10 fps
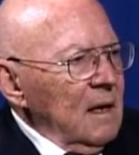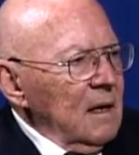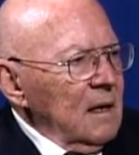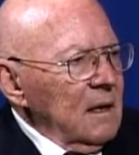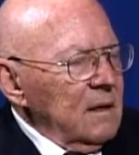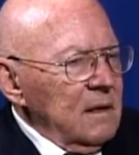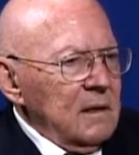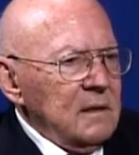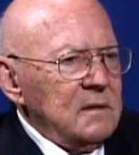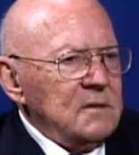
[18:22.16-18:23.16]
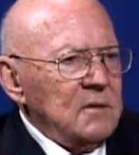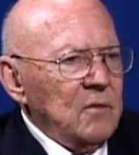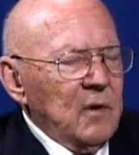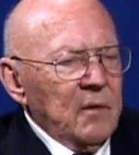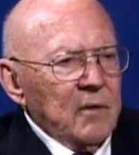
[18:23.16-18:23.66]
And so
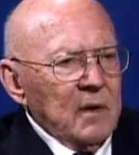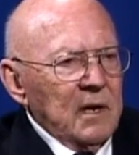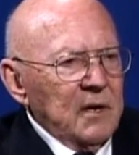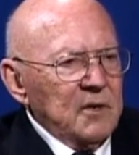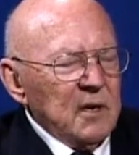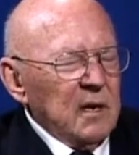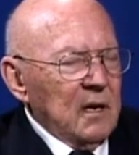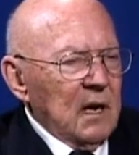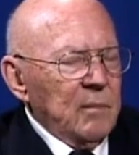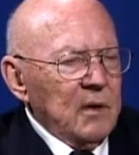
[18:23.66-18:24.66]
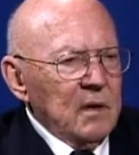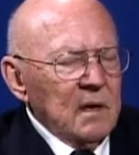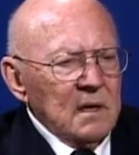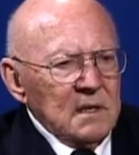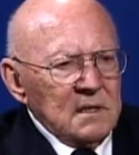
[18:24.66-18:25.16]
we were in Incheon Harbor
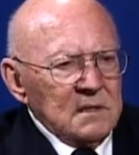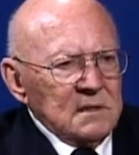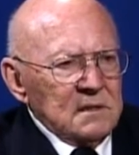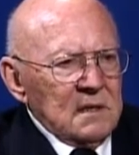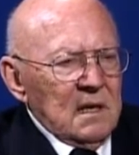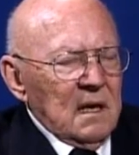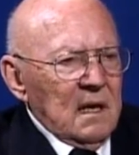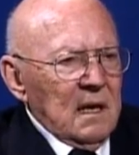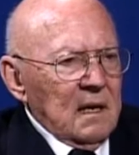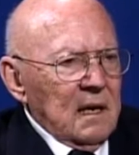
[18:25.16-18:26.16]
and